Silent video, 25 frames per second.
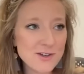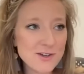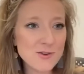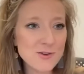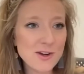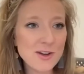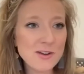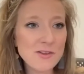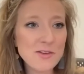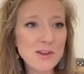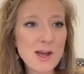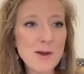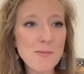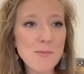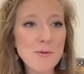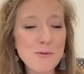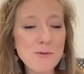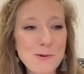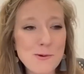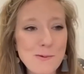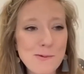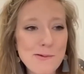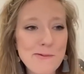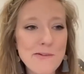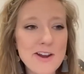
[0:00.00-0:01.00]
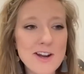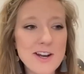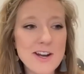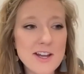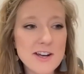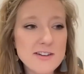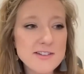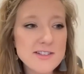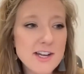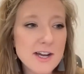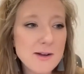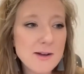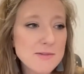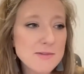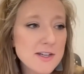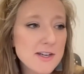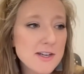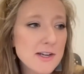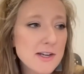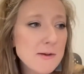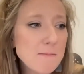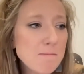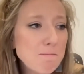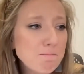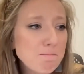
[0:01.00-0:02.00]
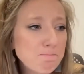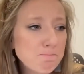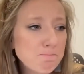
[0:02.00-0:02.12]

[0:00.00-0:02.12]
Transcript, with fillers: address that before we ran out of time today.